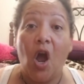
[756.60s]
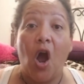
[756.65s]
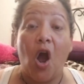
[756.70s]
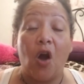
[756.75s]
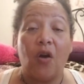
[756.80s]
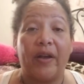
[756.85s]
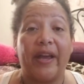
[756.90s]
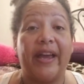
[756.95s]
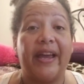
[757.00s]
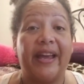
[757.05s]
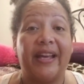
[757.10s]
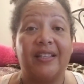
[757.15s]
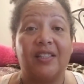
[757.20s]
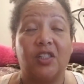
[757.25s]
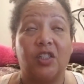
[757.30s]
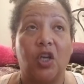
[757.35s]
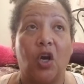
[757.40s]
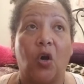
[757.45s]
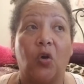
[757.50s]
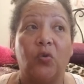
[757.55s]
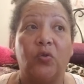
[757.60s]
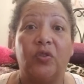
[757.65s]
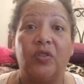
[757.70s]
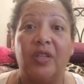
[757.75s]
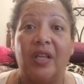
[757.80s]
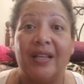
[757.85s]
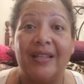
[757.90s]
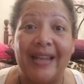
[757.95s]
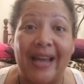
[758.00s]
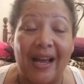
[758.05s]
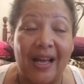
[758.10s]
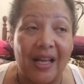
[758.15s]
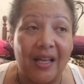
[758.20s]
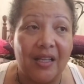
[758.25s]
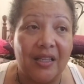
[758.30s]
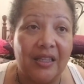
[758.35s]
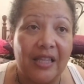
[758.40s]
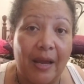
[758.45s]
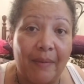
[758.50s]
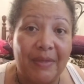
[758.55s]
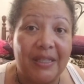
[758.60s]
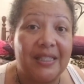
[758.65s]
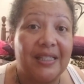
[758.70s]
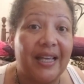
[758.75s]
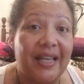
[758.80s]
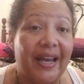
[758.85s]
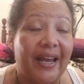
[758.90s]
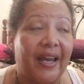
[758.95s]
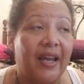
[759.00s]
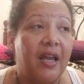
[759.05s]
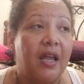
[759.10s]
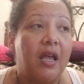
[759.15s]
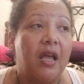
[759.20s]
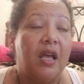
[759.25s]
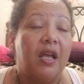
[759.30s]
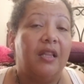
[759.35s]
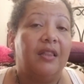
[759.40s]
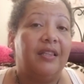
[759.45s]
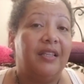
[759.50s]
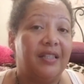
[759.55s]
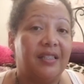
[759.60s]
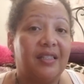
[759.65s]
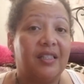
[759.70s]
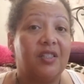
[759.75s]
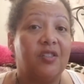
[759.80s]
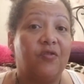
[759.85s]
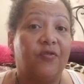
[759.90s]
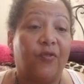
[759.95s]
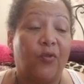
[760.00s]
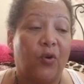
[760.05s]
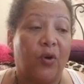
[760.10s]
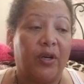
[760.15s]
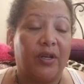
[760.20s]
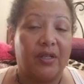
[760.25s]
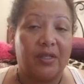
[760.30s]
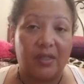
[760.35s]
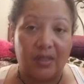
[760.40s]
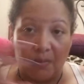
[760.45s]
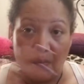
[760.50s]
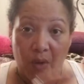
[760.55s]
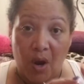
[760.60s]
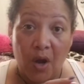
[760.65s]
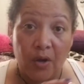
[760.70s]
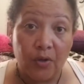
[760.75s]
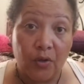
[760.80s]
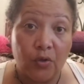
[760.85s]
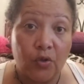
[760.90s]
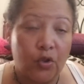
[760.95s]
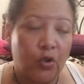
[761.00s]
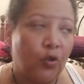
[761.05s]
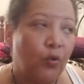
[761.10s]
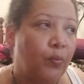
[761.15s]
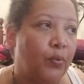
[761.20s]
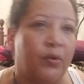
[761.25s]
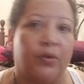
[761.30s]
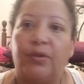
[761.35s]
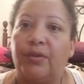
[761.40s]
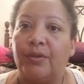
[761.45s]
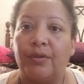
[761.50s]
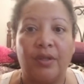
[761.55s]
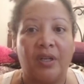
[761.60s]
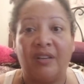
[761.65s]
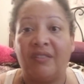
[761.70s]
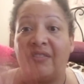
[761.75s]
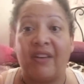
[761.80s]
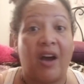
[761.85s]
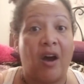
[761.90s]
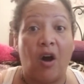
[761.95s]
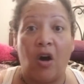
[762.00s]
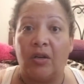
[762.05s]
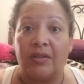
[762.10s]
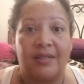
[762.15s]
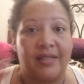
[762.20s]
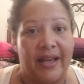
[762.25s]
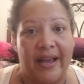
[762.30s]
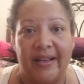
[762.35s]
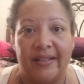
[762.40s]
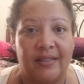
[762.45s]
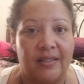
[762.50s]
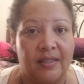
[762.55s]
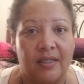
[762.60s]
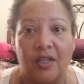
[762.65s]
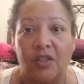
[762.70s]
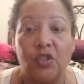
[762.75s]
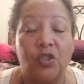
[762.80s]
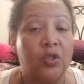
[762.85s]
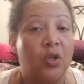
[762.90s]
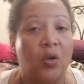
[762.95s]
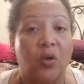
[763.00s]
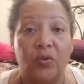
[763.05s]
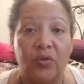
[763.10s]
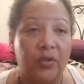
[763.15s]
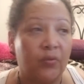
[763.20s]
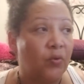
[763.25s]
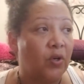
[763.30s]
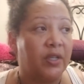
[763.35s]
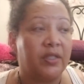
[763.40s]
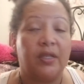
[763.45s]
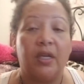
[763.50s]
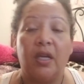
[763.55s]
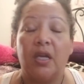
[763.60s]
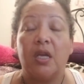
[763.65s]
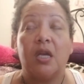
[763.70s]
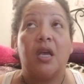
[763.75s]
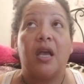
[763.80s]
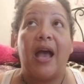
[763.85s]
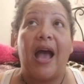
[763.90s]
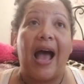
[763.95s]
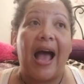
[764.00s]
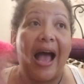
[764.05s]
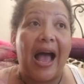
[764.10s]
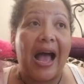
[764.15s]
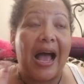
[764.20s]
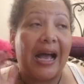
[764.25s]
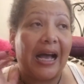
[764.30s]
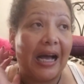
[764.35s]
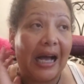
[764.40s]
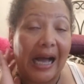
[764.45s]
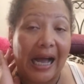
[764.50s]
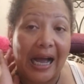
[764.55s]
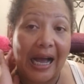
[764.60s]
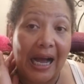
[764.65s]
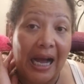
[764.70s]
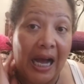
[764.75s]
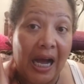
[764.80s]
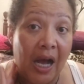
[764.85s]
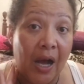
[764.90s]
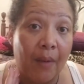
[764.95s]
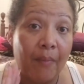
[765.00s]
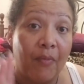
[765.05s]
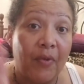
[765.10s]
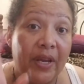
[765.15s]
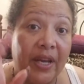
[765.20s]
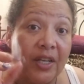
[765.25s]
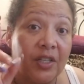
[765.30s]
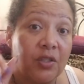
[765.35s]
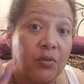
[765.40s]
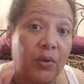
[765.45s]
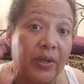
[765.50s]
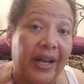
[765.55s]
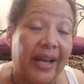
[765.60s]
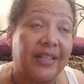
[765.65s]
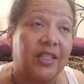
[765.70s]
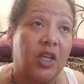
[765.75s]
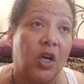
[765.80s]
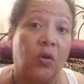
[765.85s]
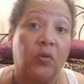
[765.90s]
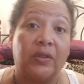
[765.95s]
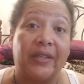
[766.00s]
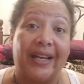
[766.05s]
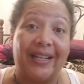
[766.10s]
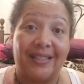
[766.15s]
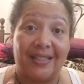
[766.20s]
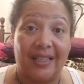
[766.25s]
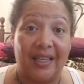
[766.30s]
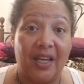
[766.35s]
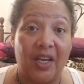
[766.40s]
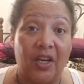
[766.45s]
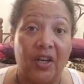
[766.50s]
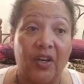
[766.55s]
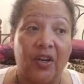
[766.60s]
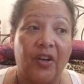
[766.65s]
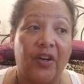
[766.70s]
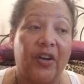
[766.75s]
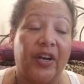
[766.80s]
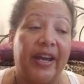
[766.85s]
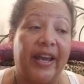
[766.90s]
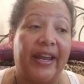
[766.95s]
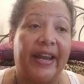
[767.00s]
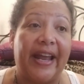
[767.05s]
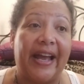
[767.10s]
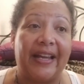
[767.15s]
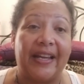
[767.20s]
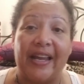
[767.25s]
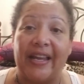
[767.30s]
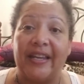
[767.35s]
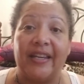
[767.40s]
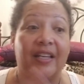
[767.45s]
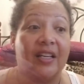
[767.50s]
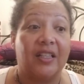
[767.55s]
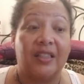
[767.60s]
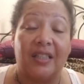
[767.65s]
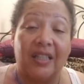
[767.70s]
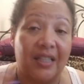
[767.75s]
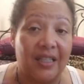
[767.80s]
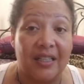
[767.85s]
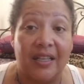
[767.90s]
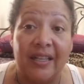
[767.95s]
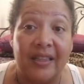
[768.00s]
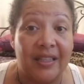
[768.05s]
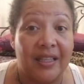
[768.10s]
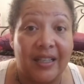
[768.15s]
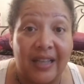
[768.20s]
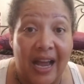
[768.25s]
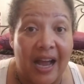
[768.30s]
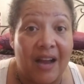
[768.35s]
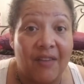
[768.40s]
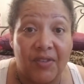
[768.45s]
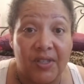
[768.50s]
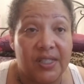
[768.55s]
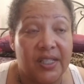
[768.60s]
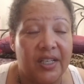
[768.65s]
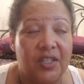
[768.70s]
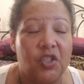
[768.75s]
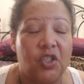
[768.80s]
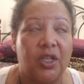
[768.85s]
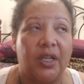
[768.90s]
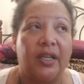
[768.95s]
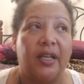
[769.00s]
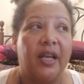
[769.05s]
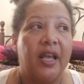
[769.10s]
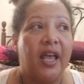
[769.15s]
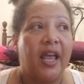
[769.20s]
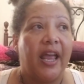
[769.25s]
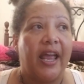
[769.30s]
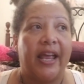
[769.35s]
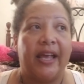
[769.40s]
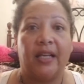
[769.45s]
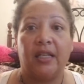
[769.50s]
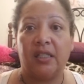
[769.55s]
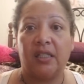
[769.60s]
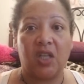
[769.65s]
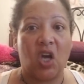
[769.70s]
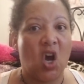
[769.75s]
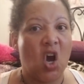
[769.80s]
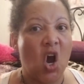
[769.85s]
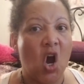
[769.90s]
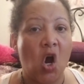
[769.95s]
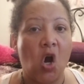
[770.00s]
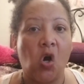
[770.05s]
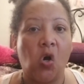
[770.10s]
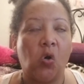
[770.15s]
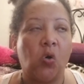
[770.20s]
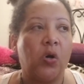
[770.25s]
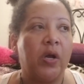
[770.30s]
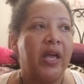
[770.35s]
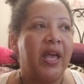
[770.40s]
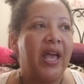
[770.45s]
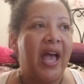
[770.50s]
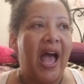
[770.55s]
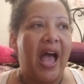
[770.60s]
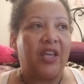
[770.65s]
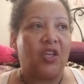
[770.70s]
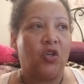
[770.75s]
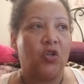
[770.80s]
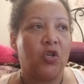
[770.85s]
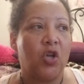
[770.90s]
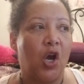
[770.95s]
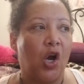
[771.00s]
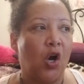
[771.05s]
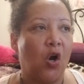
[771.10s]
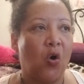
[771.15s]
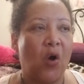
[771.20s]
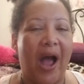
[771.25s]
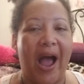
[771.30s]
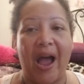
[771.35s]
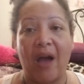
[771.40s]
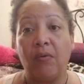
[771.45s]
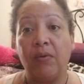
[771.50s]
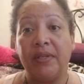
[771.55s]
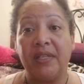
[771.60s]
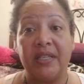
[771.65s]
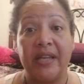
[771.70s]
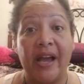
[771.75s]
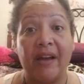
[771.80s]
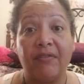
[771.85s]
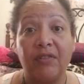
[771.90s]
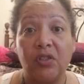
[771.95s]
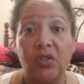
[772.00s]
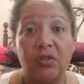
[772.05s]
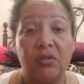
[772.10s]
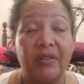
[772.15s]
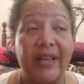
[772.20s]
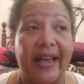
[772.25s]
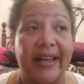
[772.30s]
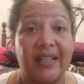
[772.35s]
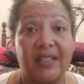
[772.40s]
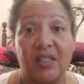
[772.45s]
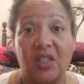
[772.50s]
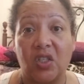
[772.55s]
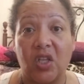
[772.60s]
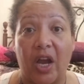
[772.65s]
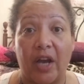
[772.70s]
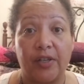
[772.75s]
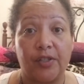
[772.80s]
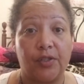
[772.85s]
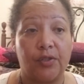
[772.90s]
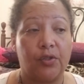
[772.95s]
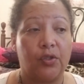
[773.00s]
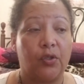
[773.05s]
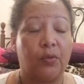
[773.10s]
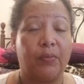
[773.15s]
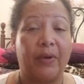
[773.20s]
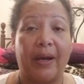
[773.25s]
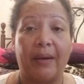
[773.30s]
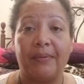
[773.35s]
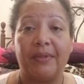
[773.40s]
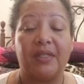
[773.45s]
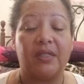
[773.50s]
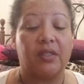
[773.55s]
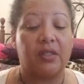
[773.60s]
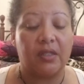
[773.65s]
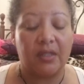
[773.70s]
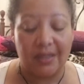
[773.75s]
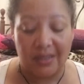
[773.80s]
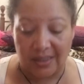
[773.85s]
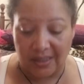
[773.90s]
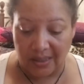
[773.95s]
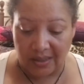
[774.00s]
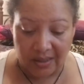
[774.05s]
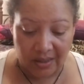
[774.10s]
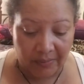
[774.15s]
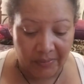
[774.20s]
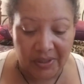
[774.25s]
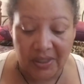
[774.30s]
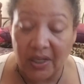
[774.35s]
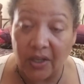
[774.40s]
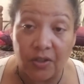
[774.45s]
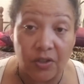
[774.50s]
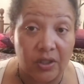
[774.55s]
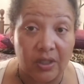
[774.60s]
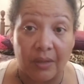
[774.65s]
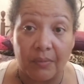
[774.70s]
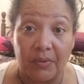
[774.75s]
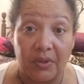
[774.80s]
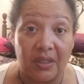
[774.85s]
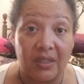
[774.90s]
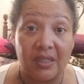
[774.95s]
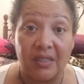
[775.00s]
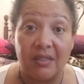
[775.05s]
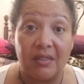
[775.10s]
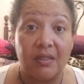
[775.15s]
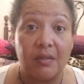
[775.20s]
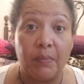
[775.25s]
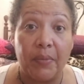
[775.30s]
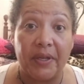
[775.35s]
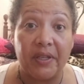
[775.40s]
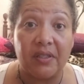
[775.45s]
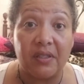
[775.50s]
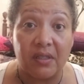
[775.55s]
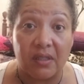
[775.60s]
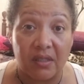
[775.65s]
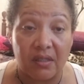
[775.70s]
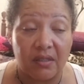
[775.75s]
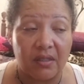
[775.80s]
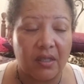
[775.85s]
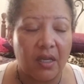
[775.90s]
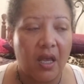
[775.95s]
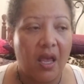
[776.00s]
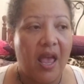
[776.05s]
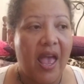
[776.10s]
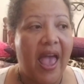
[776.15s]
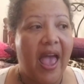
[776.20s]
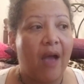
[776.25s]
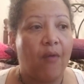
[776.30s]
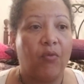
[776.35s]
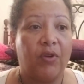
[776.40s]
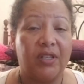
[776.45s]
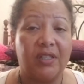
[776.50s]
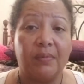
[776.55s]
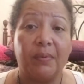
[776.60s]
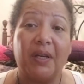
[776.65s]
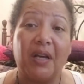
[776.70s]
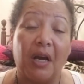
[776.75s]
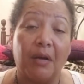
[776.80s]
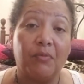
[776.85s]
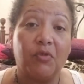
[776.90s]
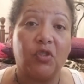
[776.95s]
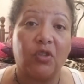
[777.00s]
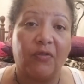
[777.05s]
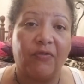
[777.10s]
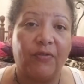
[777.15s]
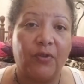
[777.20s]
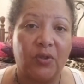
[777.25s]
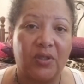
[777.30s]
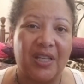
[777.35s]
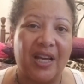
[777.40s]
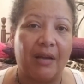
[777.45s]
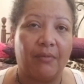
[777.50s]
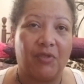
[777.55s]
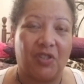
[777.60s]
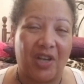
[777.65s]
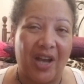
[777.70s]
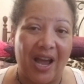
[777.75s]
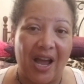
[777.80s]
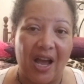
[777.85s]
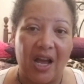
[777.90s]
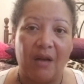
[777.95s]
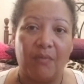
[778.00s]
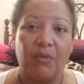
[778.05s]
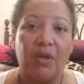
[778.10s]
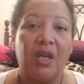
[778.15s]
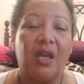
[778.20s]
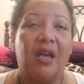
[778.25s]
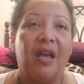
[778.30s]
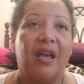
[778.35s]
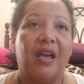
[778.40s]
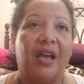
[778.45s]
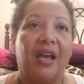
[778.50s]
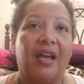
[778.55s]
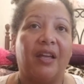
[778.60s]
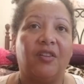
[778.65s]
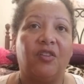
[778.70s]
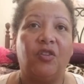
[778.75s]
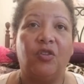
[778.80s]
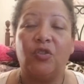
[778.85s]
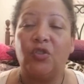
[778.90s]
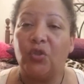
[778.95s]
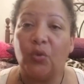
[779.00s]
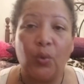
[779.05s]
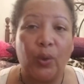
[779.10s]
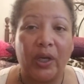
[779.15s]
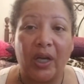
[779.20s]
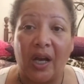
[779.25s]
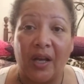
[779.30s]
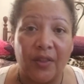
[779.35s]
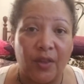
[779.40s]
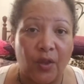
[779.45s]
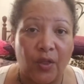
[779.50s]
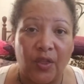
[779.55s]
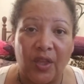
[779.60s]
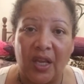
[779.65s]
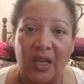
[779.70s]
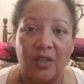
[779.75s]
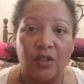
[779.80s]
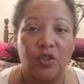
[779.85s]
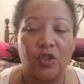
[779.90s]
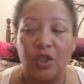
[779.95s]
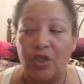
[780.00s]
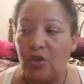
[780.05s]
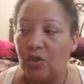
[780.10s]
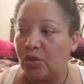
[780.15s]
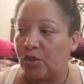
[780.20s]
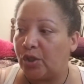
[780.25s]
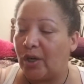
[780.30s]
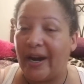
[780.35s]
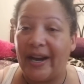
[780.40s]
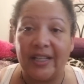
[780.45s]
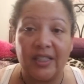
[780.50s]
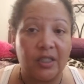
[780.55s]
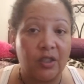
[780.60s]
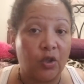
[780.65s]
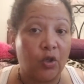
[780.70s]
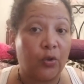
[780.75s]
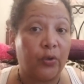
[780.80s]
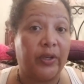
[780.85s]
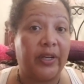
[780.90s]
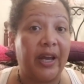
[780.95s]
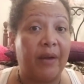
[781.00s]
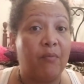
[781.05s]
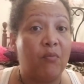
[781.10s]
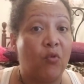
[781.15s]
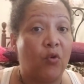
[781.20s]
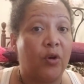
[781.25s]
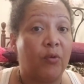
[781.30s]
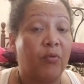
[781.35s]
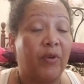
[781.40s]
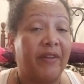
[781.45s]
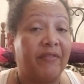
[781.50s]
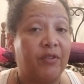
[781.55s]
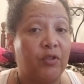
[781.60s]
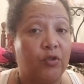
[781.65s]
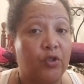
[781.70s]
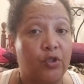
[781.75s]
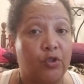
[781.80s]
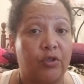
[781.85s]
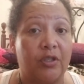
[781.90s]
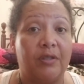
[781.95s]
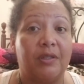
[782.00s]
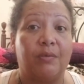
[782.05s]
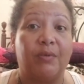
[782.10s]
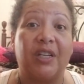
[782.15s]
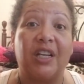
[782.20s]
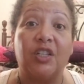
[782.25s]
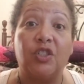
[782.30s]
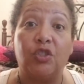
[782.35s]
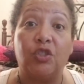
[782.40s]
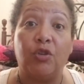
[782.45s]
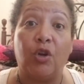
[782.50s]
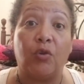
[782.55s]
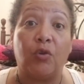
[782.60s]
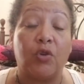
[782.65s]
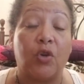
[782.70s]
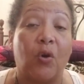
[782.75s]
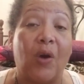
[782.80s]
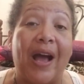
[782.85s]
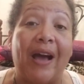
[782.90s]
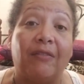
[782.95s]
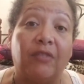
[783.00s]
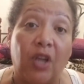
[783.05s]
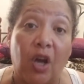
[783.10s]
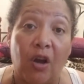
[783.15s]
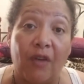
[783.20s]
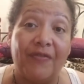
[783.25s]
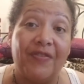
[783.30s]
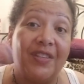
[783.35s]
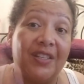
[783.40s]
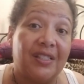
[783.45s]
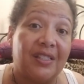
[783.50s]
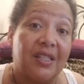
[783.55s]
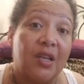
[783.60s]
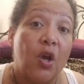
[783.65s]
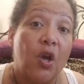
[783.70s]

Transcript: Okay, and so now let me say this is for small YouTubers of all sizes. Because, you know, the one um, here's what I don't like to hear, and I in the, the, in the conversation is, oh, you know, I would never do that as a large YouTuber. I mean, listen, let me tell you something. This is business, and when this becomes your full time job, and you're doing other things, and you're trying to create more revenue streams because you don't know how long this